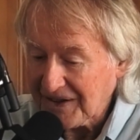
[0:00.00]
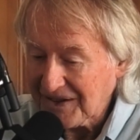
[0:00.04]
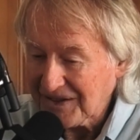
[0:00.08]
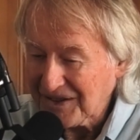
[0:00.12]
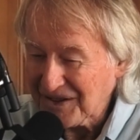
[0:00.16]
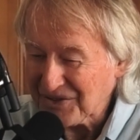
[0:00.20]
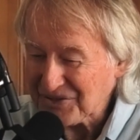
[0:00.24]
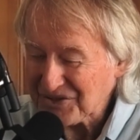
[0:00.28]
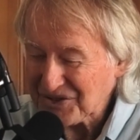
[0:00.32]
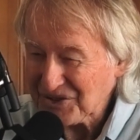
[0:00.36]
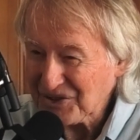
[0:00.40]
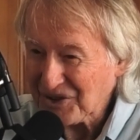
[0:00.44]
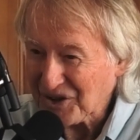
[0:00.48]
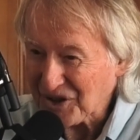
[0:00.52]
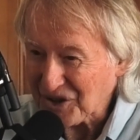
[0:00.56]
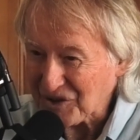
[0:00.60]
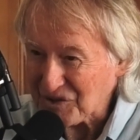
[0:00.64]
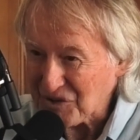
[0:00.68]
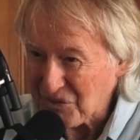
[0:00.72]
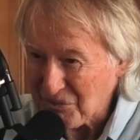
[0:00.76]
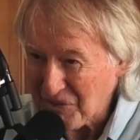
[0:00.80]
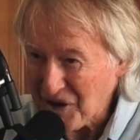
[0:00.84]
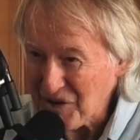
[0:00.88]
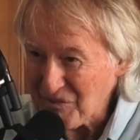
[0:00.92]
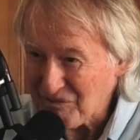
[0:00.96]
you've still got to
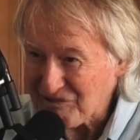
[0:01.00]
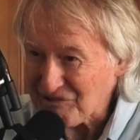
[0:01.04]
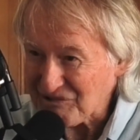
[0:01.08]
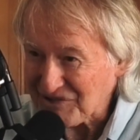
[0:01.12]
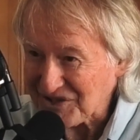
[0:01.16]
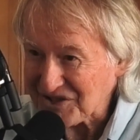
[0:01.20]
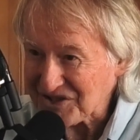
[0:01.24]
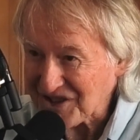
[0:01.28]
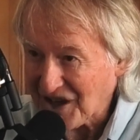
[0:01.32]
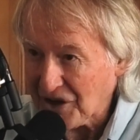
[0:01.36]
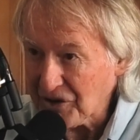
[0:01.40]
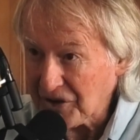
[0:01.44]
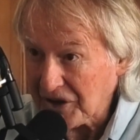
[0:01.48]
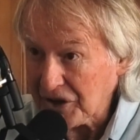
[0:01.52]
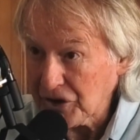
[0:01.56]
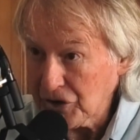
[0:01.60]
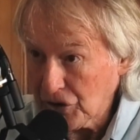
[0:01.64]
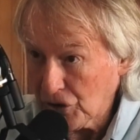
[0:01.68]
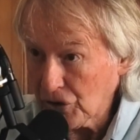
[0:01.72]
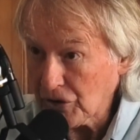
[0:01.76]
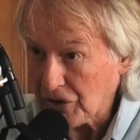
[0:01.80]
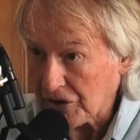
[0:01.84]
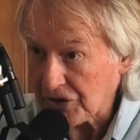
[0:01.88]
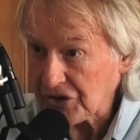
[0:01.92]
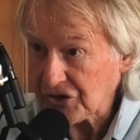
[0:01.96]
remember it's only
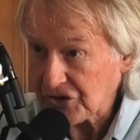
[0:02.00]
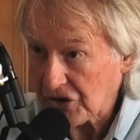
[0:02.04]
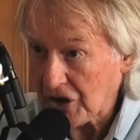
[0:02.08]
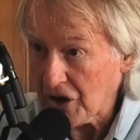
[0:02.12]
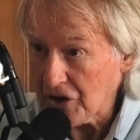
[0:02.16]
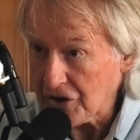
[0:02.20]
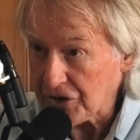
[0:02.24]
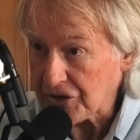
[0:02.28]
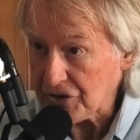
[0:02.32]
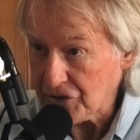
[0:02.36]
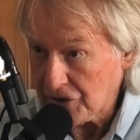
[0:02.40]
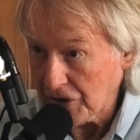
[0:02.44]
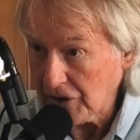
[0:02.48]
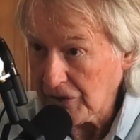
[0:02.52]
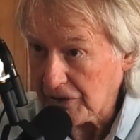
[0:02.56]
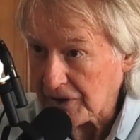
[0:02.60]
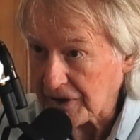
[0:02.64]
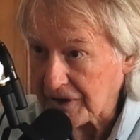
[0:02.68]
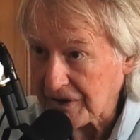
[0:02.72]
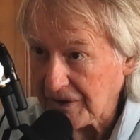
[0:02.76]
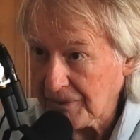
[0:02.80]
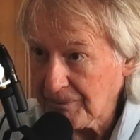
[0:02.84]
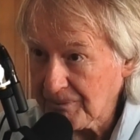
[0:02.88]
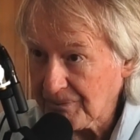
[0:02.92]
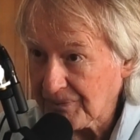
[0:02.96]
you that's going to do
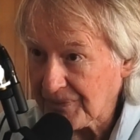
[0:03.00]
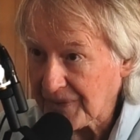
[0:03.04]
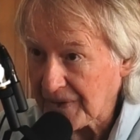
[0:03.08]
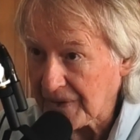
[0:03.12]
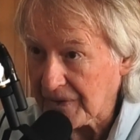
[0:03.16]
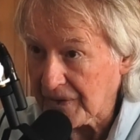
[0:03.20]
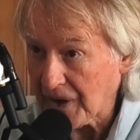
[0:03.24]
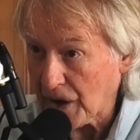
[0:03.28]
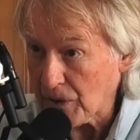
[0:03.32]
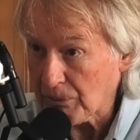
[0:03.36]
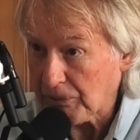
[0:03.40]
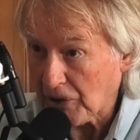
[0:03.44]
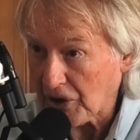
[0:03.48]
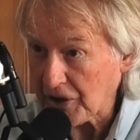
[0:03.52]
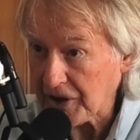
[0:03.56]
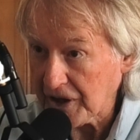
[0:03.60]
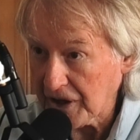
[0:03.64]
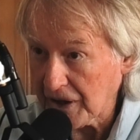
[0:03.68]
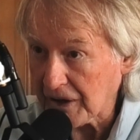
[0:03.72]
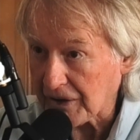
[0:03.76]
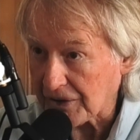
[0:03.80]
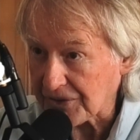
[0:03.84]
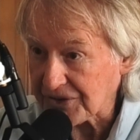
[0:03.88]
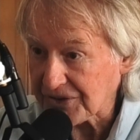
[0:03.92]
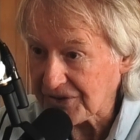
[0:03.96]
it, nobody mm,
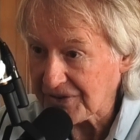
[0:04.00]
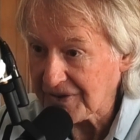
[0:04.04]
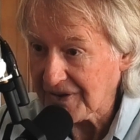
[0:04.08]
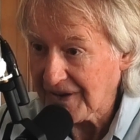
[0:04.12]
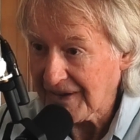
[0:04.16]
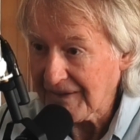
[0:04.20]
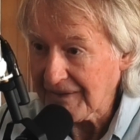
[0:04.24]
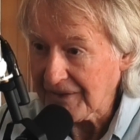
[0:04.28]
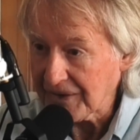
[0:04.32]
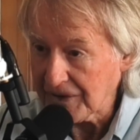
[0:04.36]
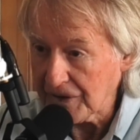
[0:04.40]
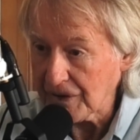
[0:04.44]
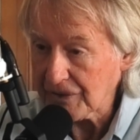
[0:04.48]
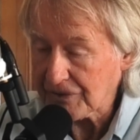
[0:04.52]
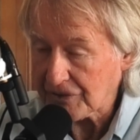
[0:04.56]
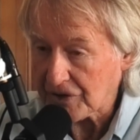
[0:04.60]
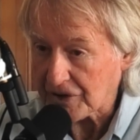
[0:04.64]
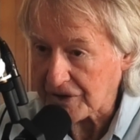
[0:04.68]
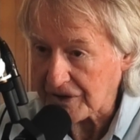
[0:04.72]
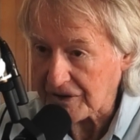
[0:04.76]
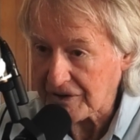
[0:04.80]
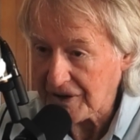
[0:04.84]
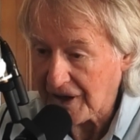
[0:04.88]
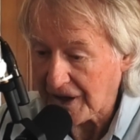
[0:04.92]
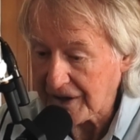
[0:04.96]
else. Mm. You've
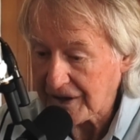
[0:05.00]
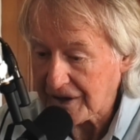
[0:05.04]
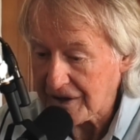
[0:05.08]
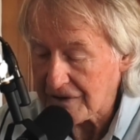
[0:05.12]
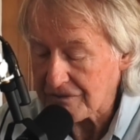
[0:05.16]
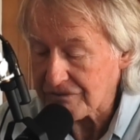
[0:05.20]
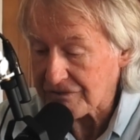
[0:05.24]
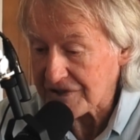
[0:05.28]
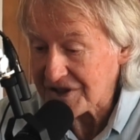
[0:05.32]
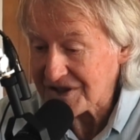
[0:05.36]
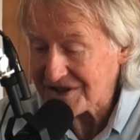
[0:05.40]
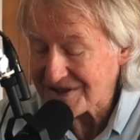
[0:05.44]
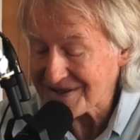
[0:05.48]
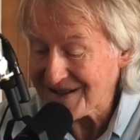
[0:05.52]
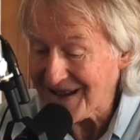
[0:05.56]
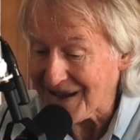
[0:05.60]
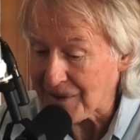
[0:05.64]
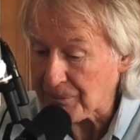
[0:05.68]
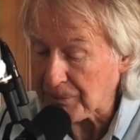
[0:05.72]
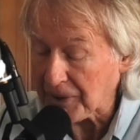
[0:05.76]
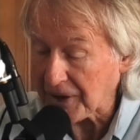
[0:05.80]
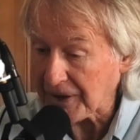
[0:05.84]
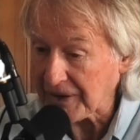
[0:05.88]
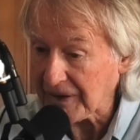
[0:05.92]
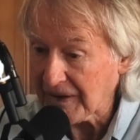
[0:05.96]
got to take every
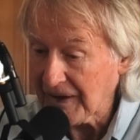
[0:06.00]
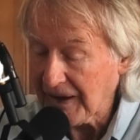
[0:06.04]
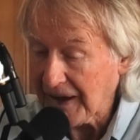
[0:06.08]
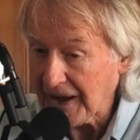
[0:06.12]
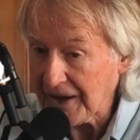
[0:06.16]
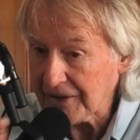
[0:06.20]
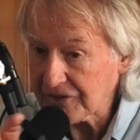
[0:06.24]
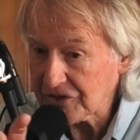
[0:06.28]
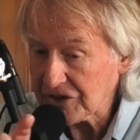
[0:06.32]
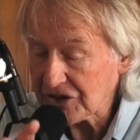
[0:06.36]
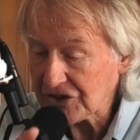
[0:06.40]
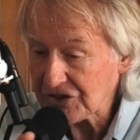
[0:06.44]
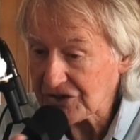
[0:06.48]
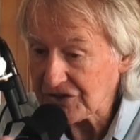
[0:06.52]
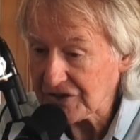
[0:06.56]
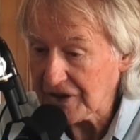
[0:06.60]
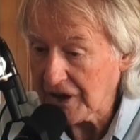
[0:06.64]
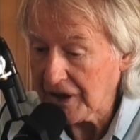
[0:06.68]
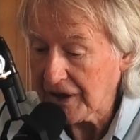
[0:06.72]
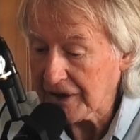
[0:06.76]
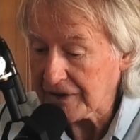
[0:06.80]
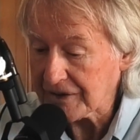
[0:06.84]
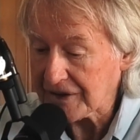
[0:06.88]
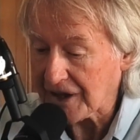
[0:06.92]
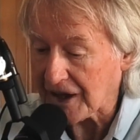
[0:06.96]
step, and and just
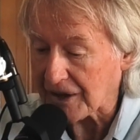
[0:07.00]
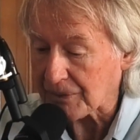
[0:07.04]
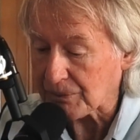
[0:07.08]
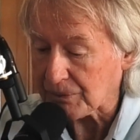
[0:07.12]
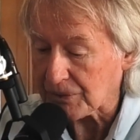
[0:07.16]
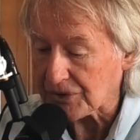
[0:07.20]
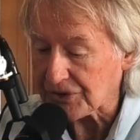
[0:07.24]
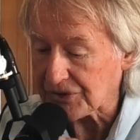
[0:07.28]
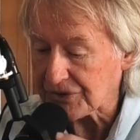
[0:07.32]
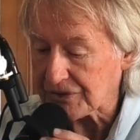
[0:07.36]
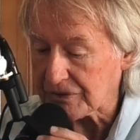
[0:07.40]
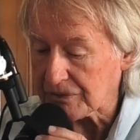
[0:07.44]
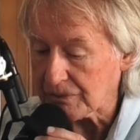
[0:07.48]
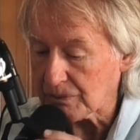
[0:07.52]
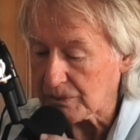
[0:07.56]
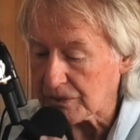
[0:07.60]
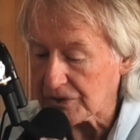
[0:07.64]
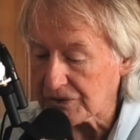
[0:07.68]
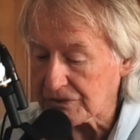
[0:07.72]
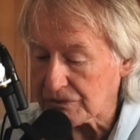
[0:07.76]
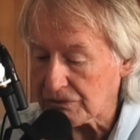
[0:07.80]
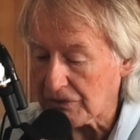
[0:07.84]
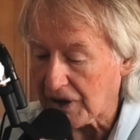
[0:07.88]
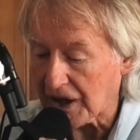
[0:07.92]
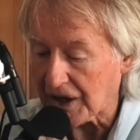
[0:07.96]
seeing that was
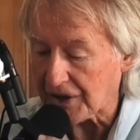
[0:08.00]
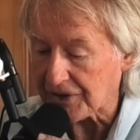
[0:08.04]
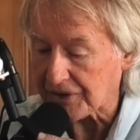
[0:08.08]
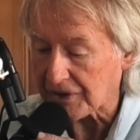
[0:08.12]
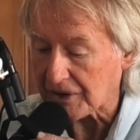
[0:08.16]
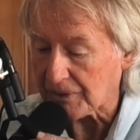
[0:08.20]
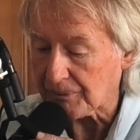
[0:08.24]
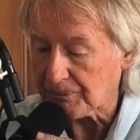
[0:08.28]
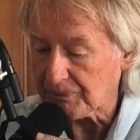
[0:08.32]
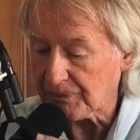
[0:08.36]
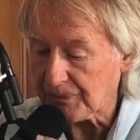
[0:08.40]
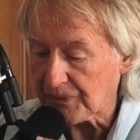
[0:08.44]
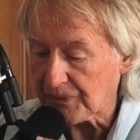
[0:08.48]
was rather